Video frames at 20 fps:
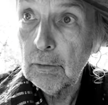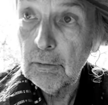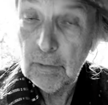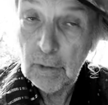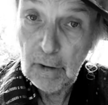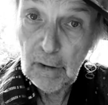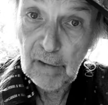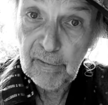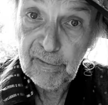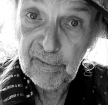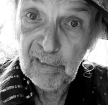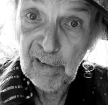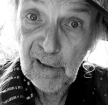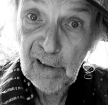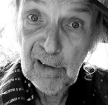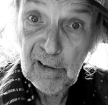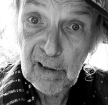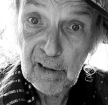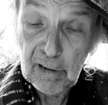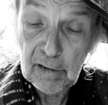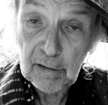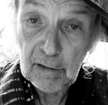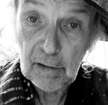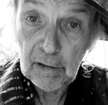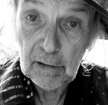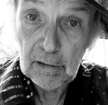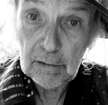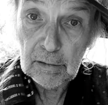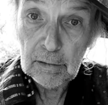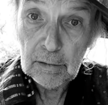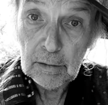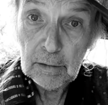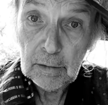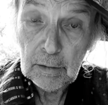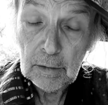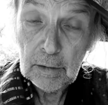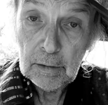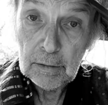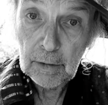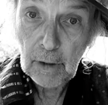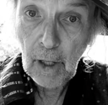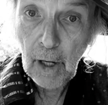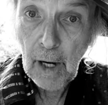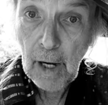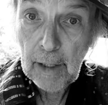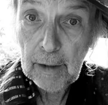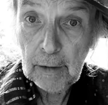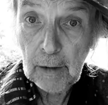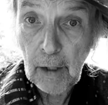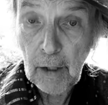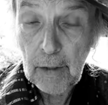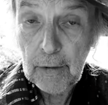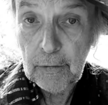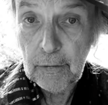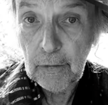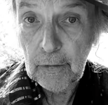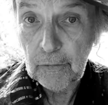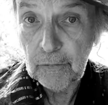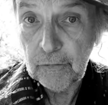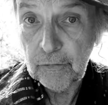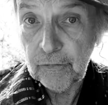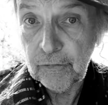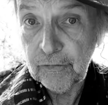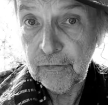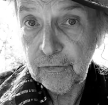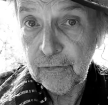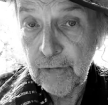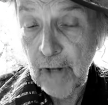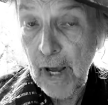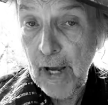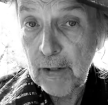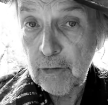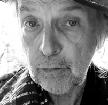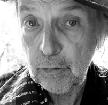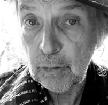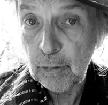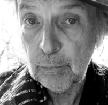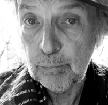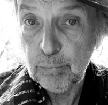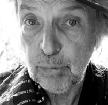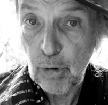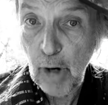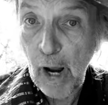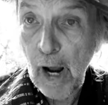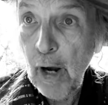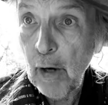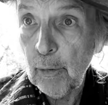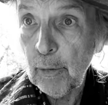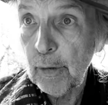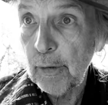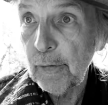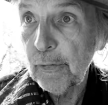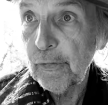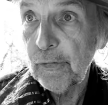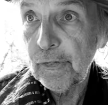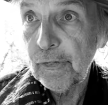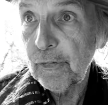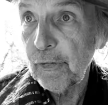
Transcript: Well, athletic, to highlight his natural prowess.